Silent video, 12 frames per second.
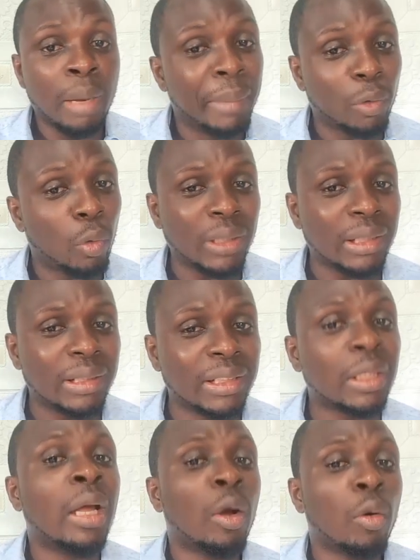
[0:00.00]
But the question
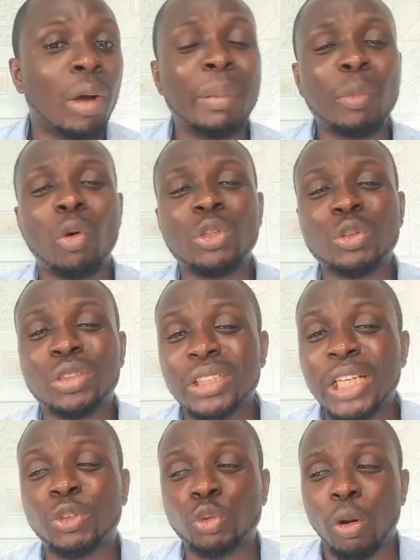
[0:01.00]
is, when people want to
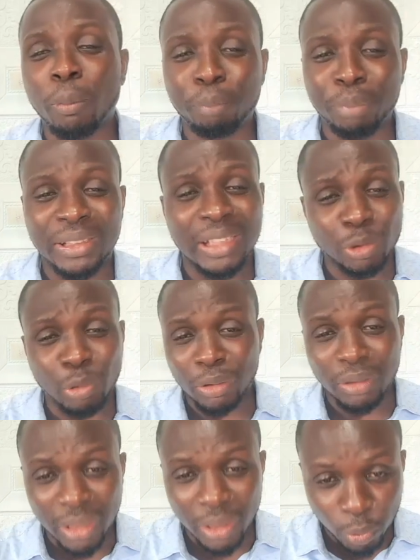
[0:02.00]
search for business, where
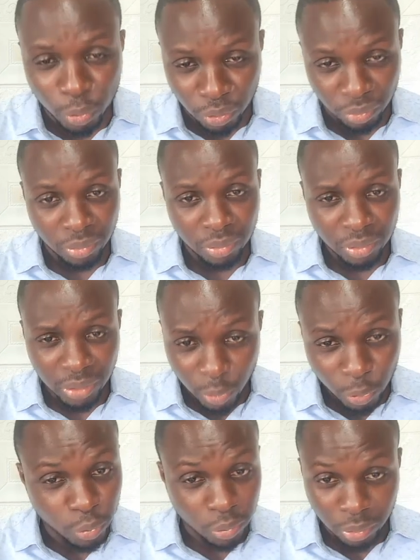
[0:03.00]
do they go to? They
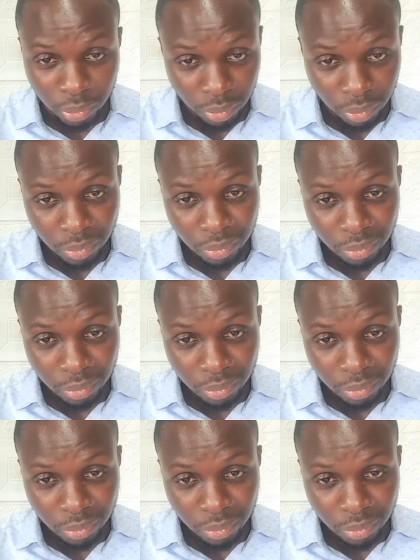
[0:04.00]
go to Google.